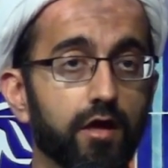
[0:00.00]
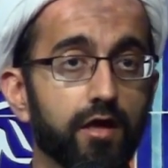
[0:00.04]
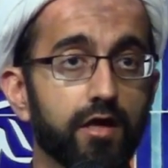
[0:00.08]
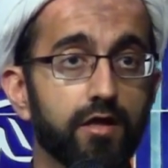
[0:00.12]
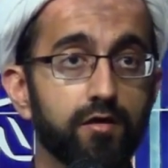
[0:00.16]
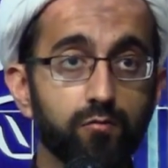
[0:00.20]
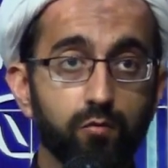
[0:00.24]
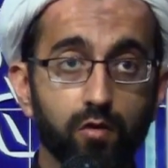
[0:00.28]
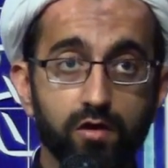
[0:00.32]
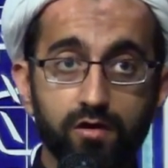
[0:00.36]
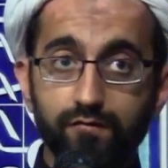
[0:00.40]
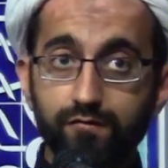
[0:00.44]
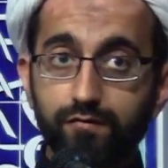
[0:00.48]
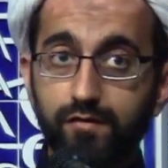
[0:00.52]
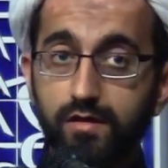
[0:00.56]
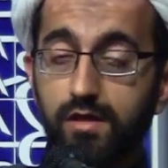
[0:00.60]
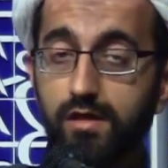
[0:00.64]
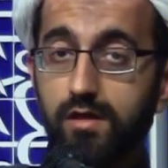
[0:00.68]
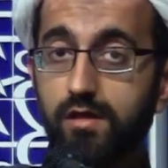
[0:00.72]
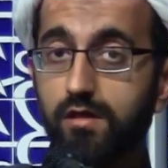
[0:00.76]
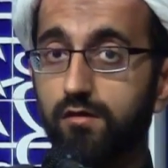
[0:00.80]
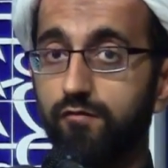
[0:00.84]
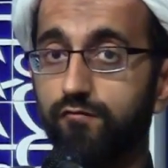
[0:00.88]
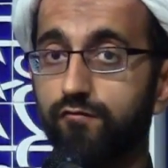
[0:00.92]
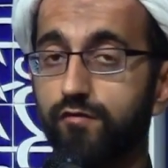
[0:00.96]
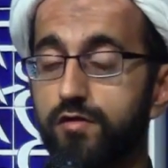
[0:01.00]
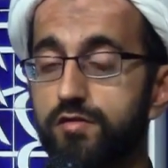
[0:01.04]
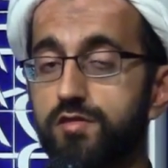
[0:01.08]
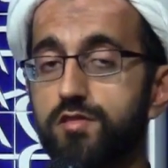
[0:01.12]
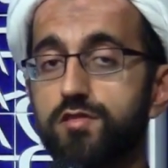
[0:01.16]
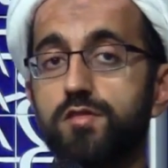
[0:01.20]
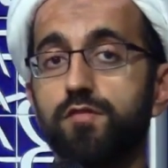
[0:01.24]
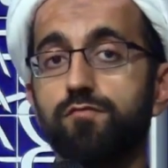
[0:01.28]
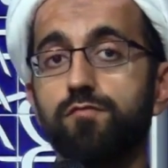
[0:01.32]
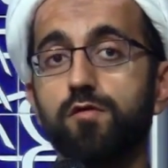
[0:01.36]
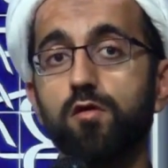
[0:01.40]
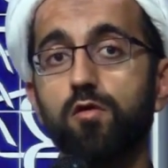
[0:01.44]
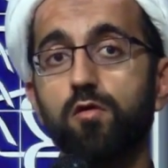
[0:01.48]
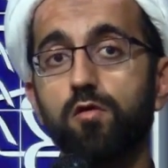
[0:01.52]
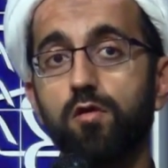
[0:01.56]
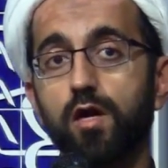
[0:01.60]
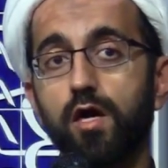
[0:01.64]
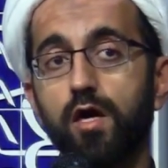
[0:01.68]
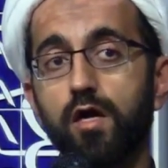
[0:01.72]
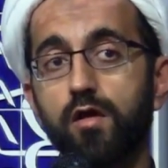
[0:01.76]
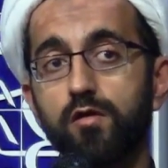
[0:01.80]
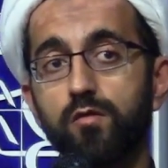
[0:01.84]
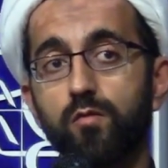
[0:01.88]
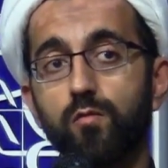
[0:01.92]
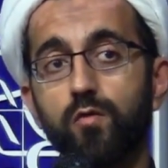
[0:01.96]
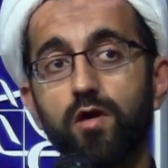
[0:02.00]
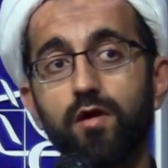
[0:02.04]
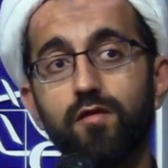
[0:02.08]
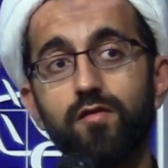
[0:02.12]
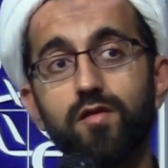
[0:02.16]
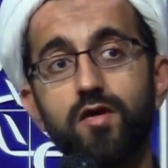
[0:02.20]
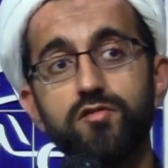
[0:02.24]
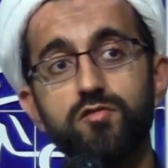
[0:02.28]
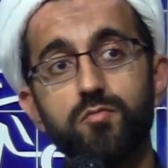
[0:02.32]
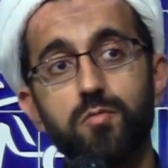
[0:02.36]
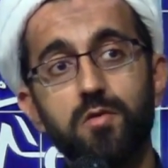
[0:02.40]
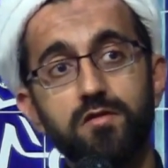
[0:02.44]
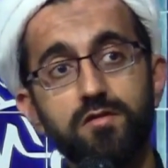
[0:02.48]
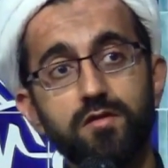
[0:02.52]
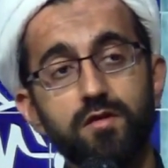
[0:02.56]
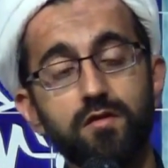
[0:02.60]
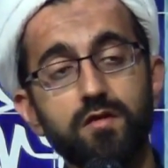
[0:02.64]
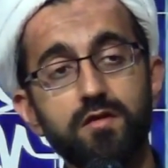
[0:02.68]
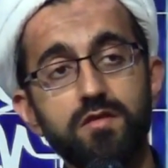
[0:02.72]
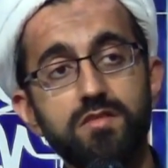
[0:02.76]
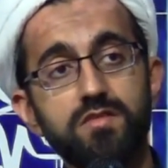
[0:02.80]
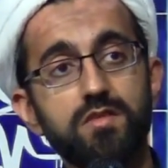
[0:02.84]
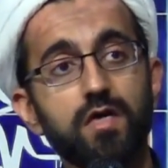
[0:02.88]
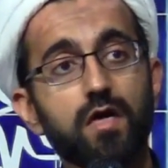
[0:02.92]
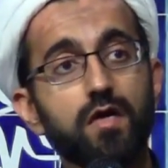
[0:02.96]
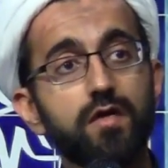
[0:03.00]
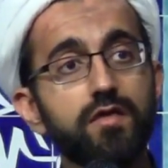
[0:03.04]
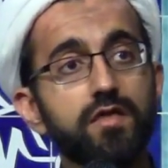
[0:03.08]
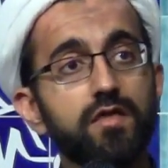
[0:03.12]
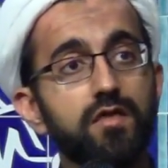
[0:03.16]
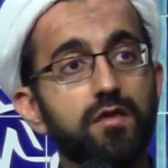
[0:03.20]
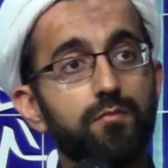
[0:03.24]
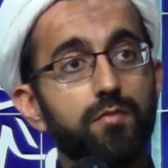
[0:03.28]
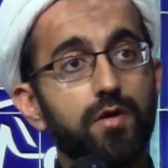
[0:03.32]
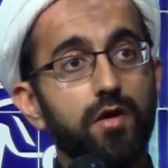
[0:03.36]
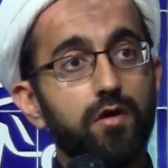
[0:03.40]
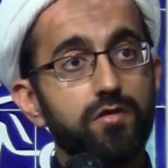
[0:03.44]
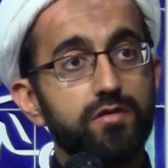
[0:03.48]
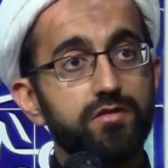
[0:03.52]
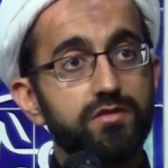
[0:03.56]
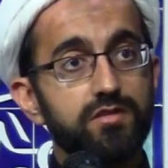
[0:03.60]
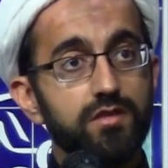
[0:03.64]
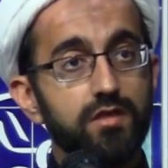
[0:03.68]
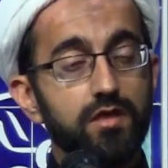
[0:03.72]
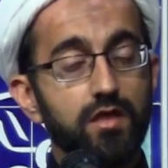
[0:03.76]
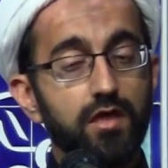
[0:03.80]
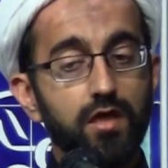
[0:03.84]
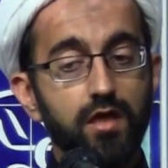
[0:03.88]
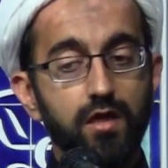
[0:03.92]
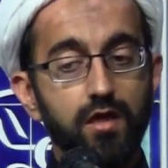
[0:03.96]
In one of the verses of the Quran where Allah subhanahu wa ta'ala is talking about